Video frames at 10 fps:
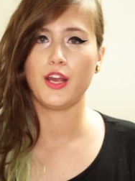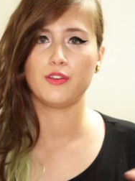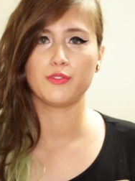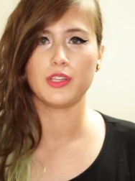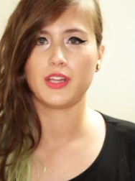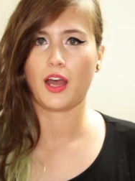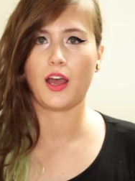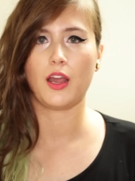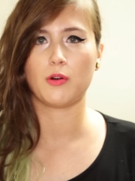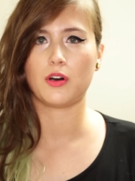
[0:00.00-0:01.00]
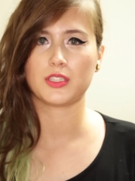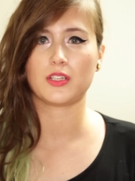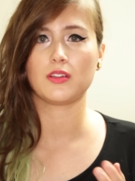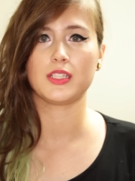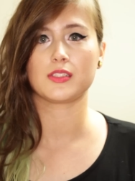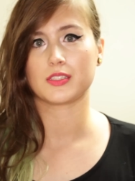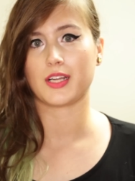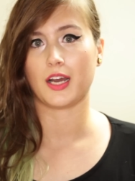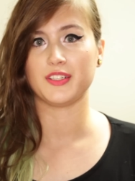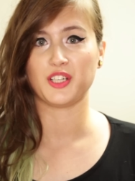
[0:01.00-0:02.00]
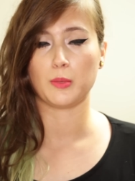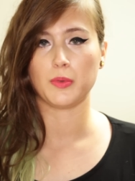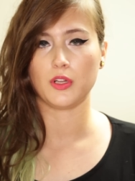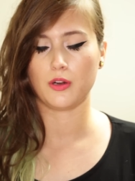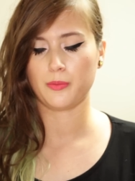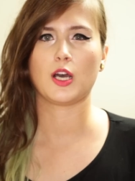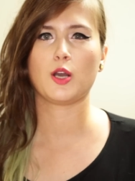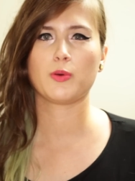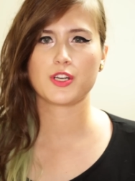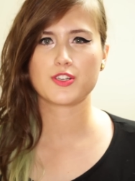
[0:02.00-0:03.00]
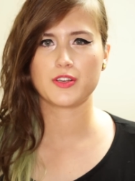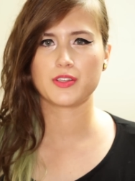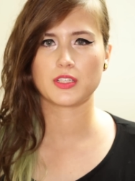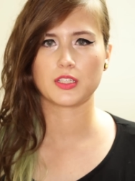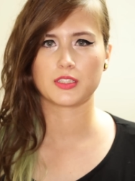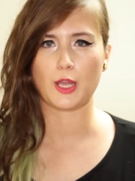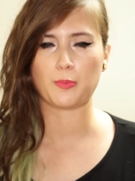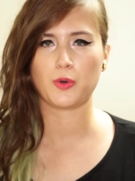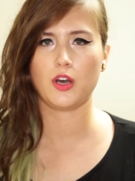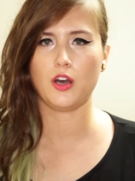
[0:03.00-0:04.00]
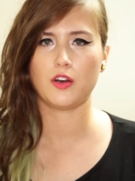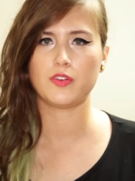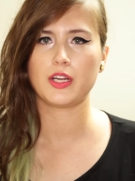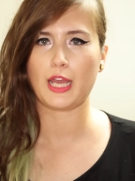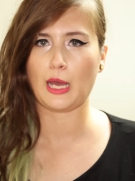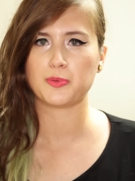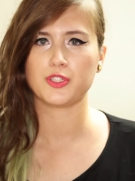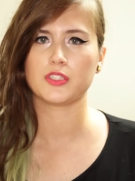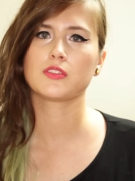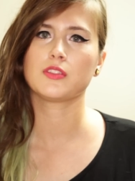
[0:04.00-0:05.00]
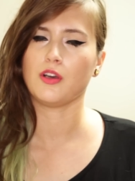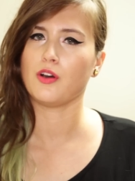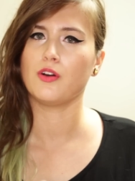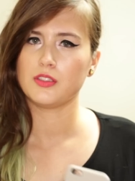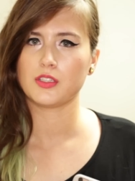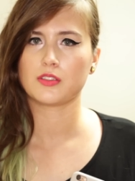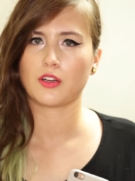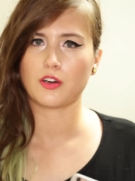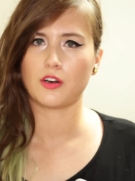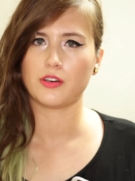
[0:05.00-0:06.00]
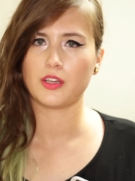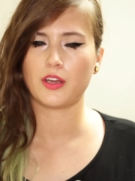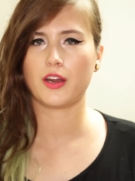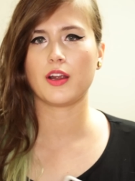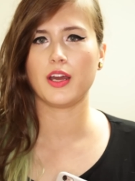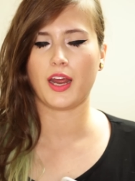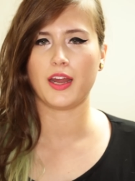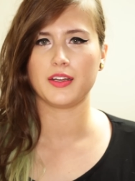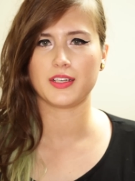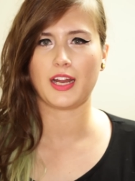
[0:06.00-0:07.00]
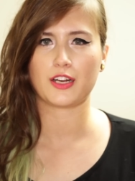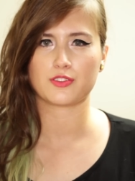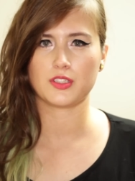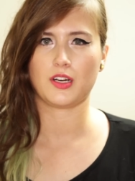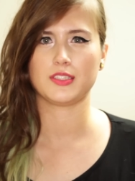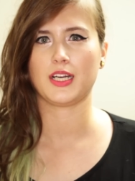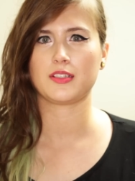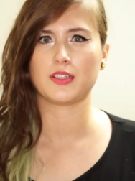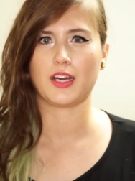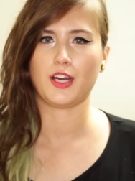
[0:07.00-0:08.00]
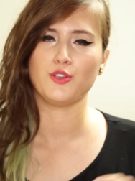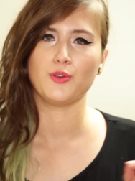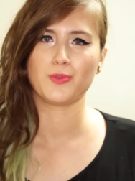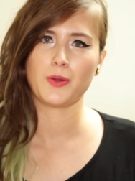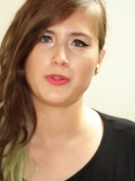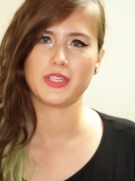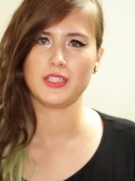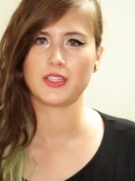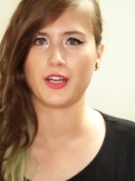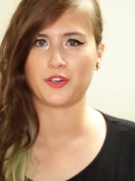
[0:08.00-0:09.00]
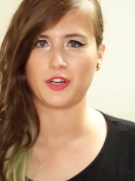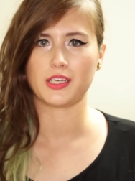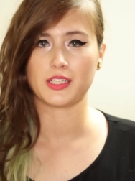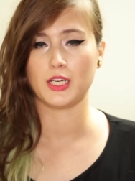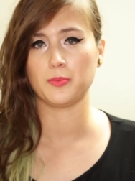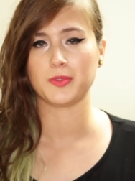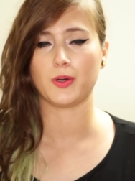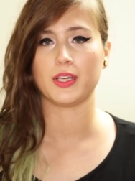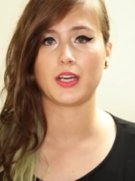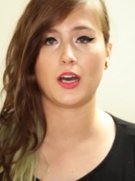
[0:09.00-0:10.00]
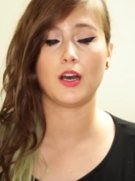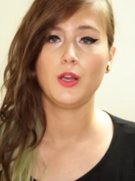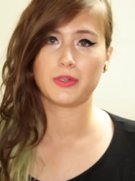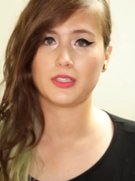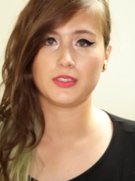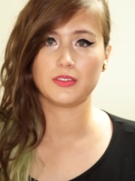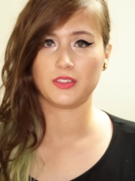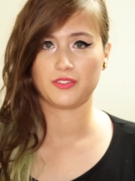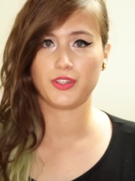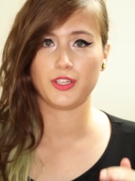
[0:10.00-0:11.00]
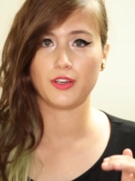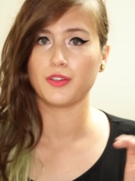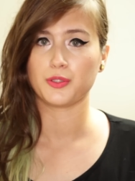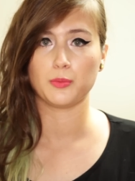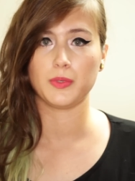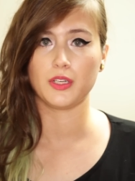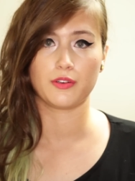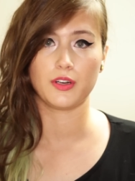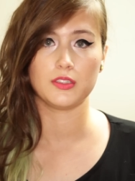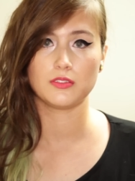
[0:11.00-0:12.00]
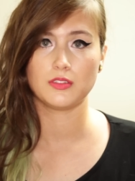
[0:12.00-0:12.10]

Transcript: and read that. I will also link this guide down below. Now want to show you this example of captions. So these are already there and I did actually contact the guy who wrote these and corrected him. So I thought when I did this video, this would be a great